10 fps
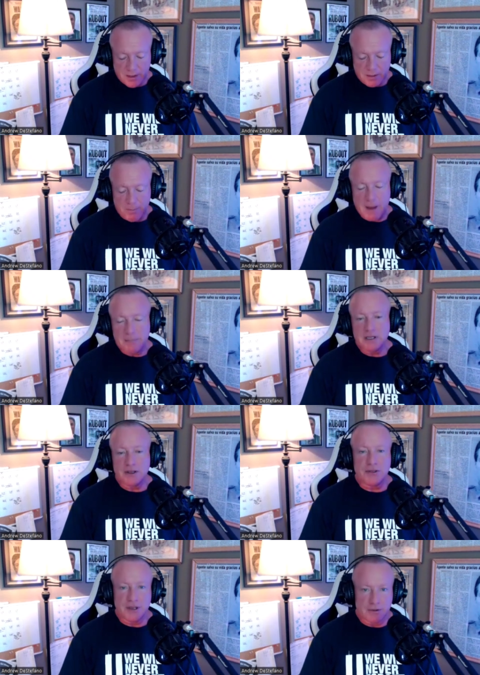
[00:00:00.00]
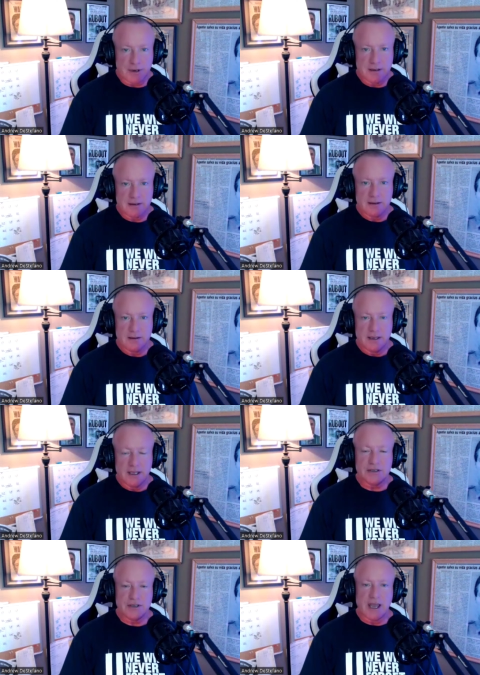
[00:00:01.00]
The popular theory
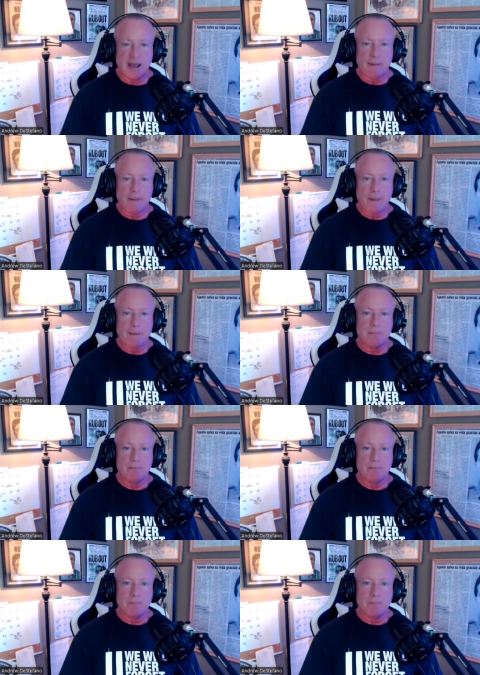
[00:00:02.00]
is that